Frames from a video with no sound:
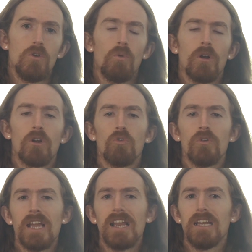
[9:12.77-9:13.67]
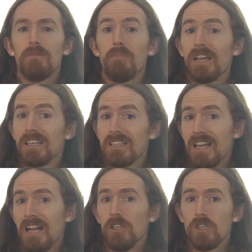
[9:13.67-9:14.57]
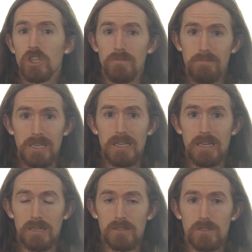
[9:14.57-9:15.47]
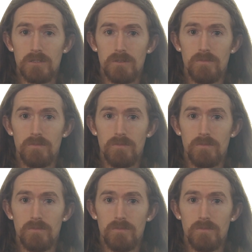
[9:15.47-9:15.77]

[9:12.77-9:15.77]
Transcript: were created by intelligent beings